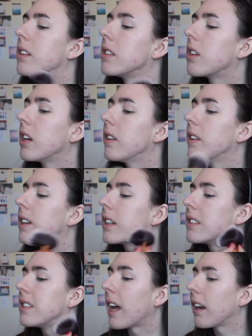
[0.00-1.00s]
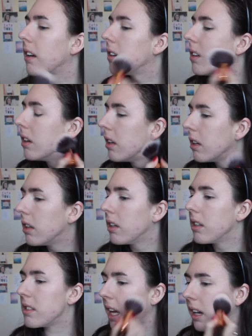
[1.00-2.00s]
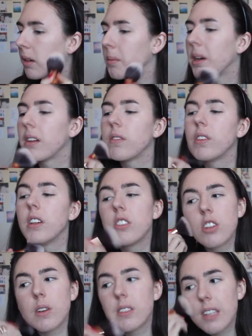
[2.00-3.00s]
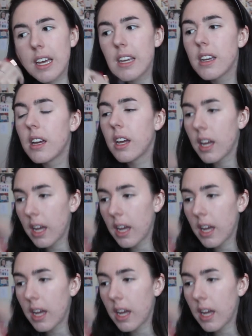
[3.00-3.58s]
It's kind of like a satin matte finish, I would say.